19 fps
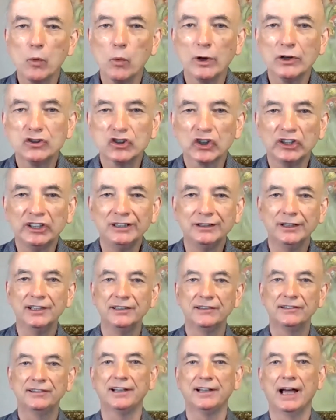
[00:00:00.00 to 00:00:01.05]
what Chenny Lin
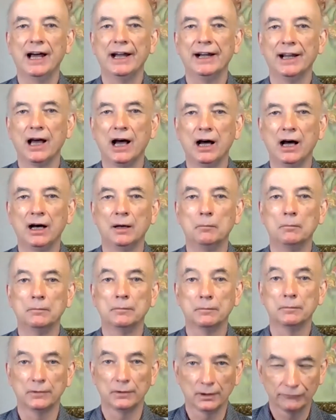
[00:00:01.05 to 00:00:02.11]
said
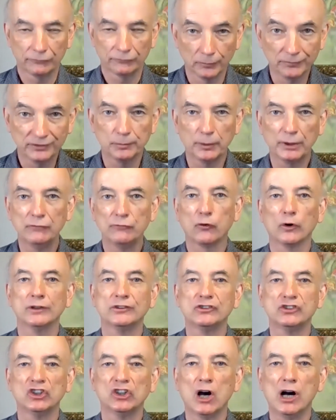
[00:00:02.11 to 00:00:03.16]
from Spring Forest
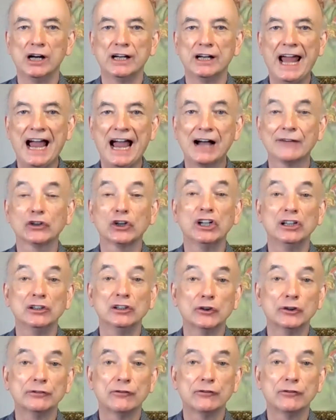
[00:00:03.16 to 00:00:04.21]
Qigong after he
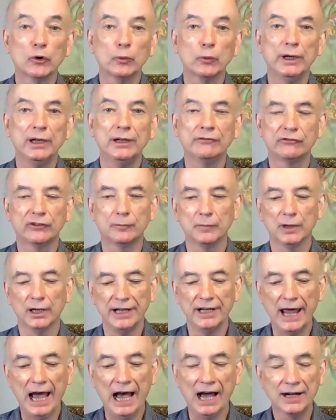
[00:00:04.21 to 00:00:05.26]
learned photo reading from
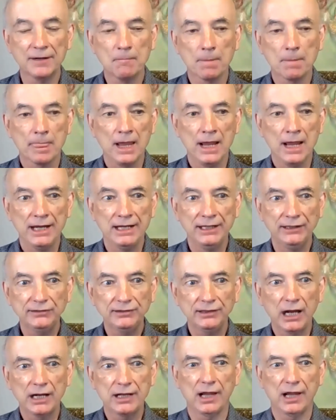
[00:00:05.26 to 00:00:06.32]
Lynette. He
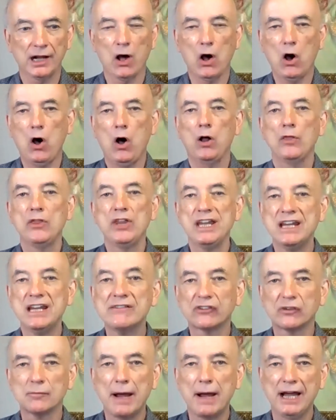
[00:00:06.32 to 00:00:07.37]
said that all the
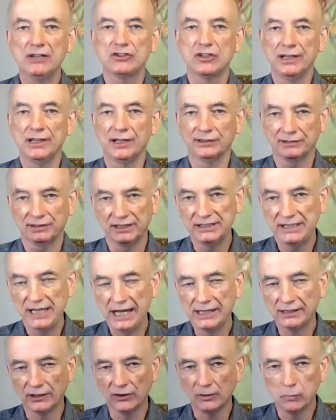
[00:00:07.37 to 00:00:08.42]
information that's
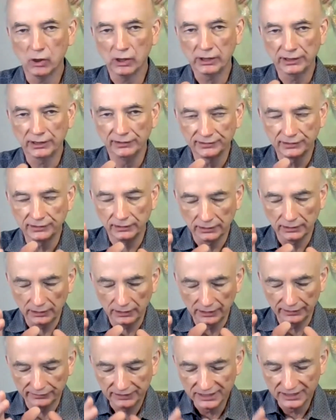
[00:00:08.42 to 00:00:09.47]
contained in the book
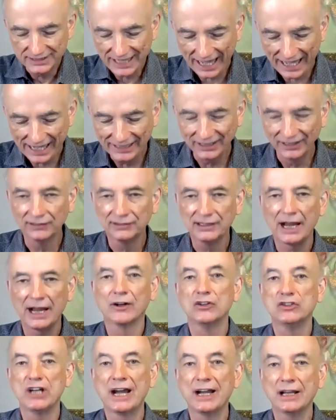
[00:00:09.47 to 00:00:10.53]
is contained in this
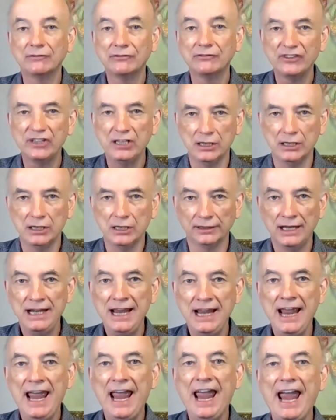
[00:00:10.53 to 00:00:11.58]
energetic field.
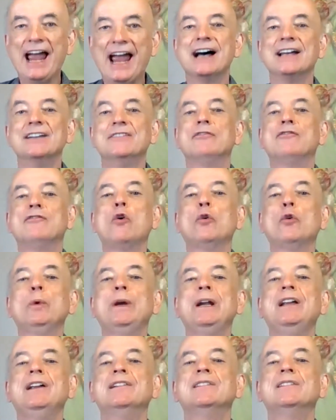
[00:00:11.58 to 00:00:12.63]
And photo
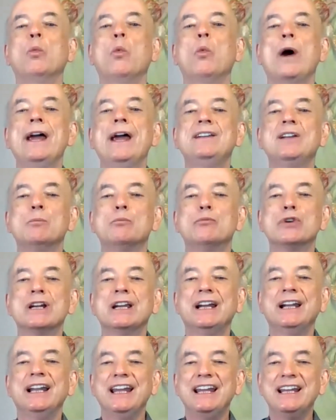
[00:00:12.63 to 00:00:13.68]
reading is a way to bring
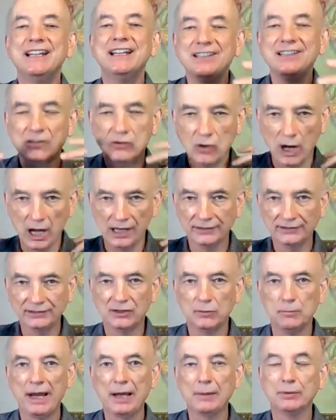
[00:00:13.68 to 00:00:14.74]
it into us
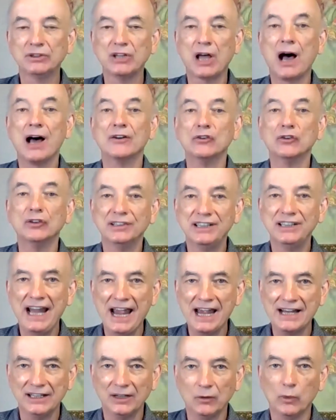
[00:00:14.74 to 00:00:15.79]
to be able to
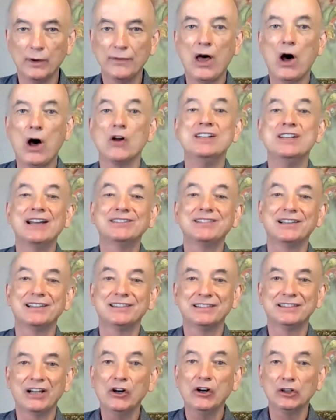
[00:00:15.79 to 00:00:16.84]
understand it without
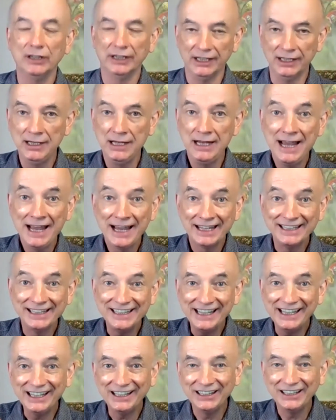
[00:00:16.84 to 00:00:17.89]
necessarily
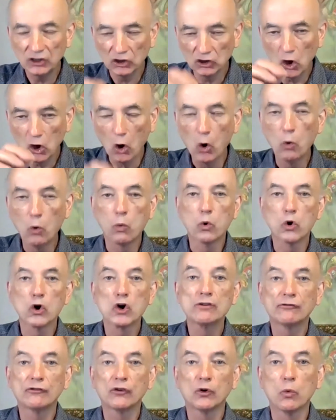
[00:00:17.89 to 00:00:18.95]
needing to go
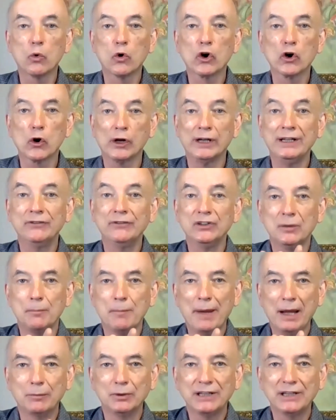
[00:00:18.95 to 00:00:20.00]
word for word or even to
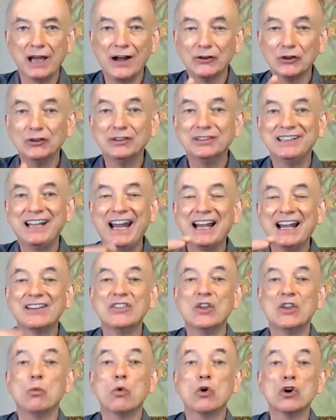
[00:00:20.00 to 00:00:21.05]
be able to understand
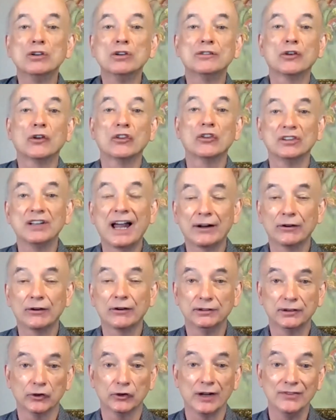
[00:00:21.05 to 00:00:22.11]
the words or the letters
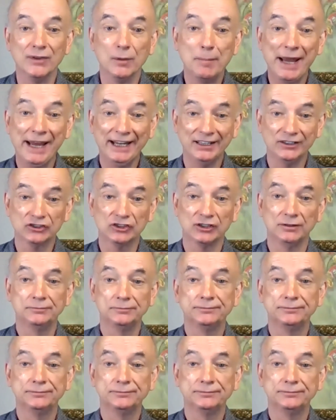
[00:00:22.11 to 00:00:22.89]
that are on the page.